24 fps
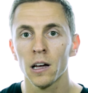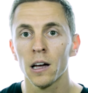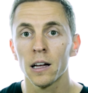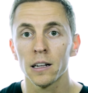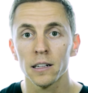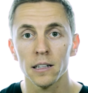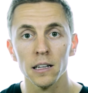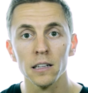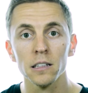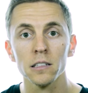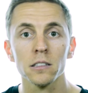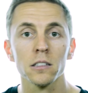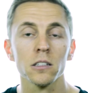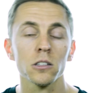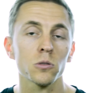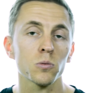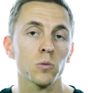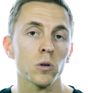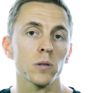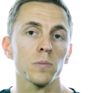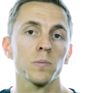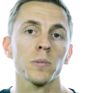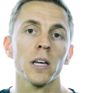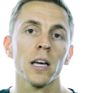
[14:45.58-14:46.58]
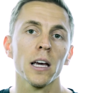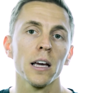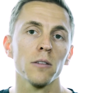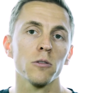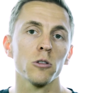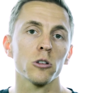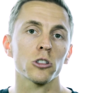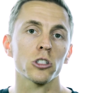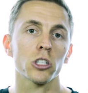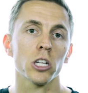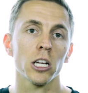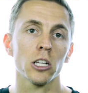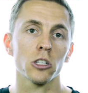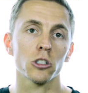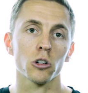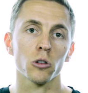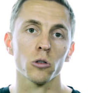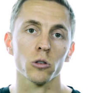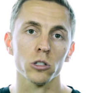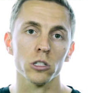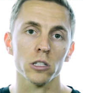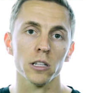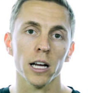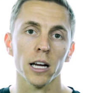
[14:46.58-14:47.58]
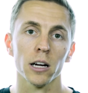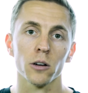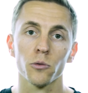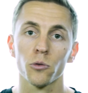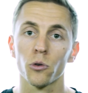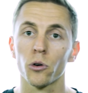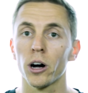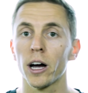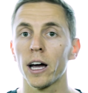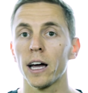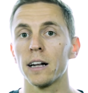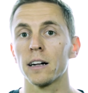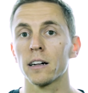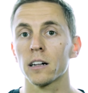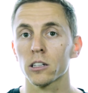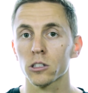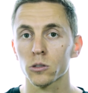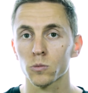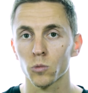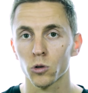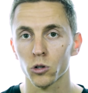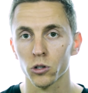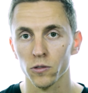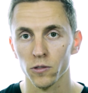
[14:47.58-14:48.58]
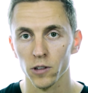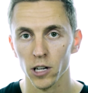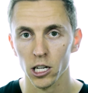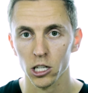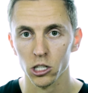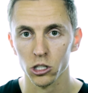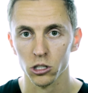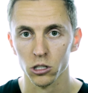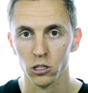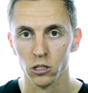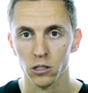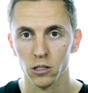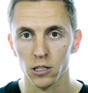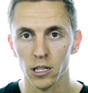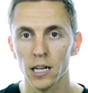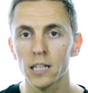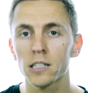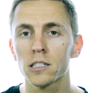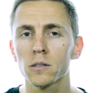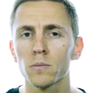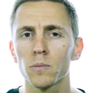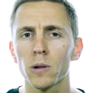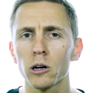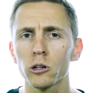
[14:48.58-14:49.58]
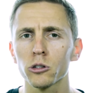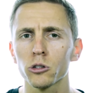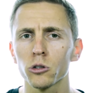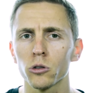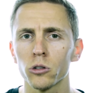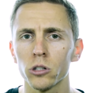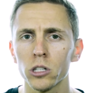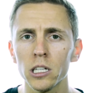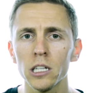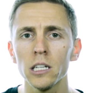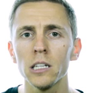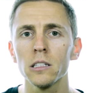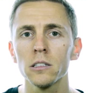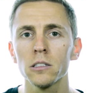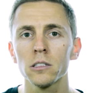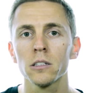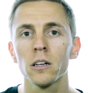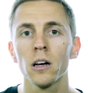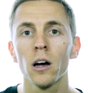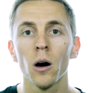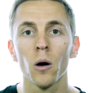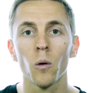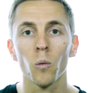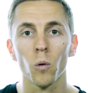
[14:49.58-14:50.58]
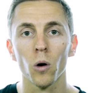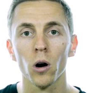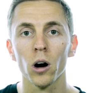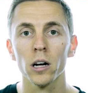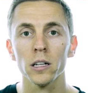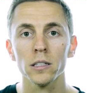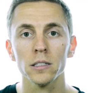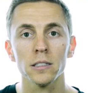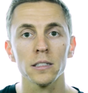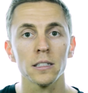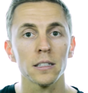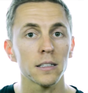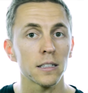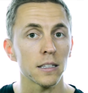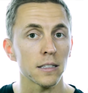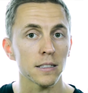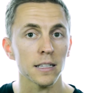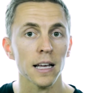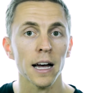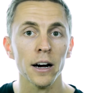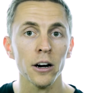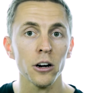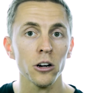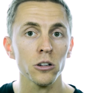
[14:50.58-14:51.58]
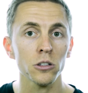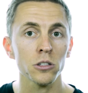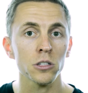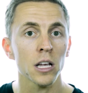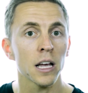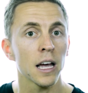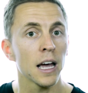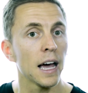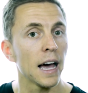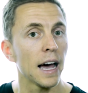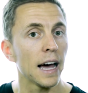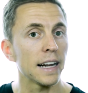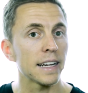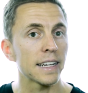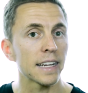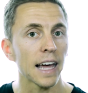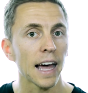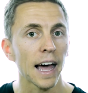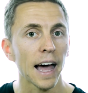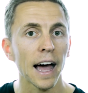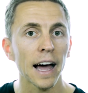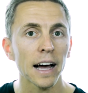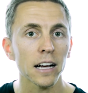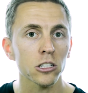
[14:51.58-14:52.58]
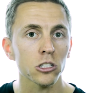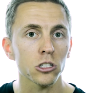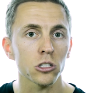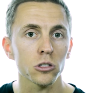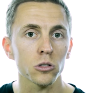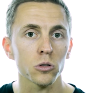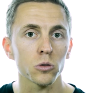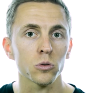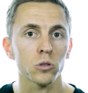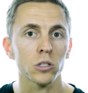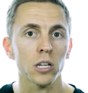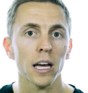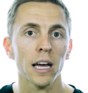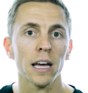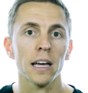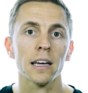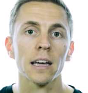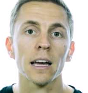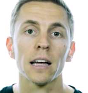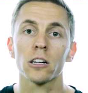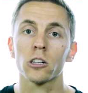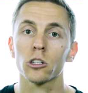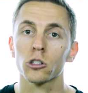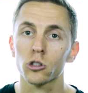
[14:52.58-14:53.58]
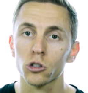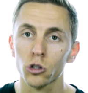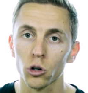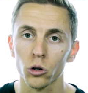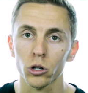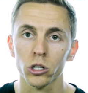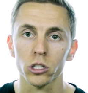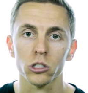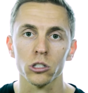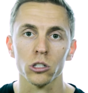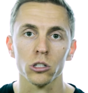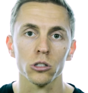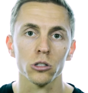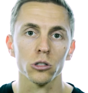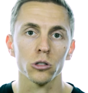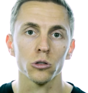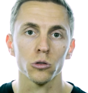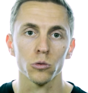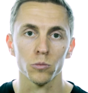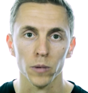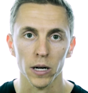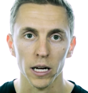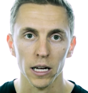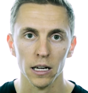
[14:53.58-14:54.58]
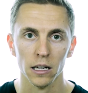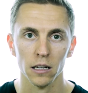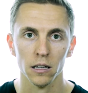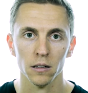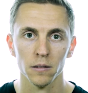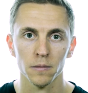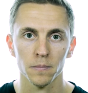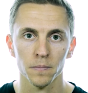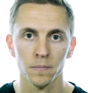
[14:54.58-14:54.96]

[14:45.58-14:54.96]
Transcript: This is what behavior change looks like for endless motivation. It's about your needs, wants, desires, and the actions you take and the choices you make.